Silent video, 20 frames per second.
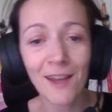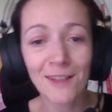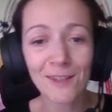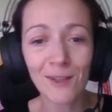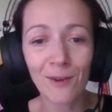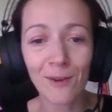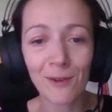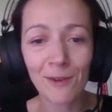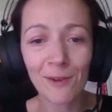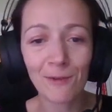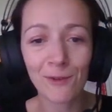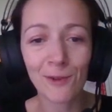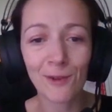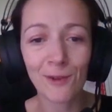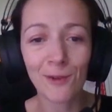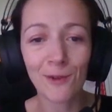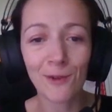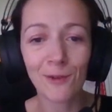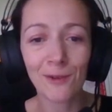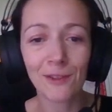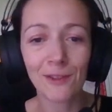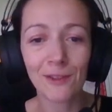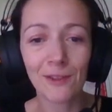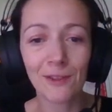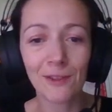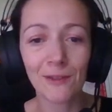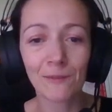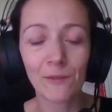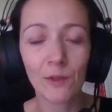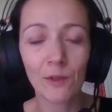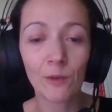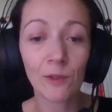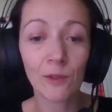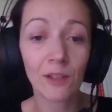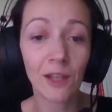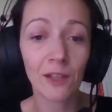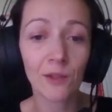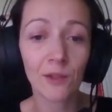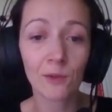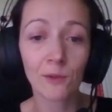So if you
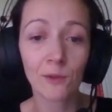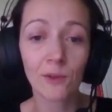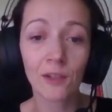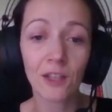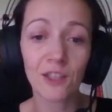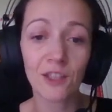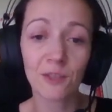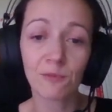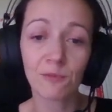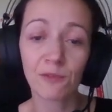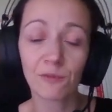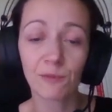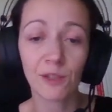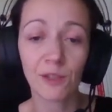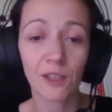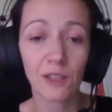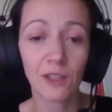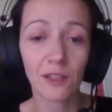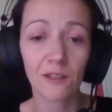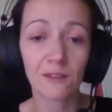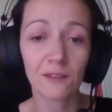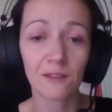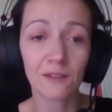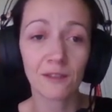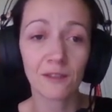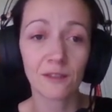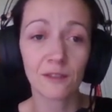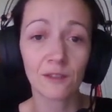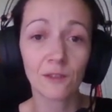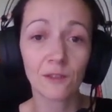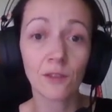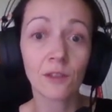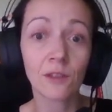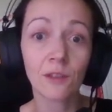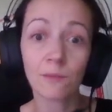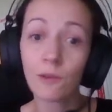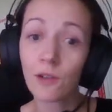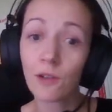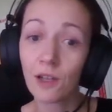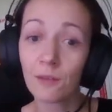would like to catch up with me and
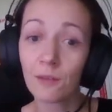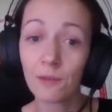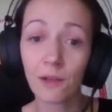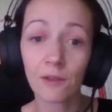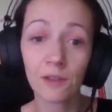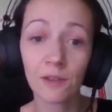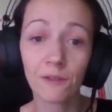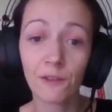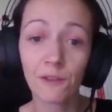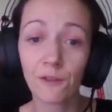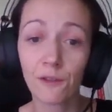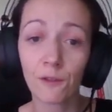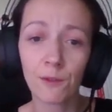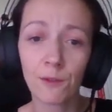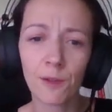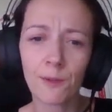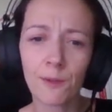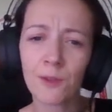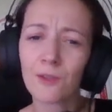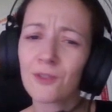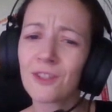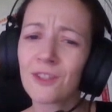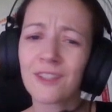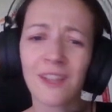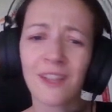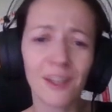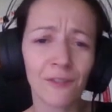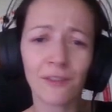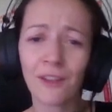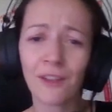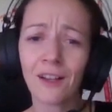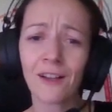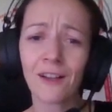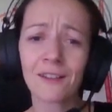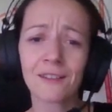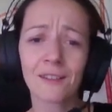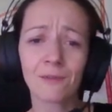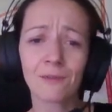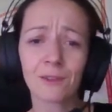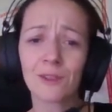talk more about Fit for Purpose or just anything
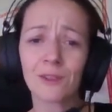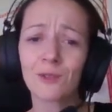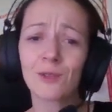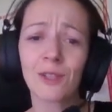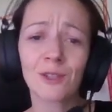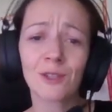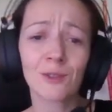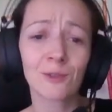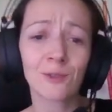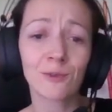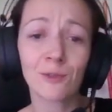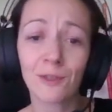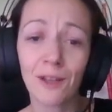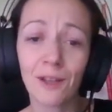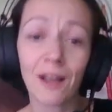else, what's related to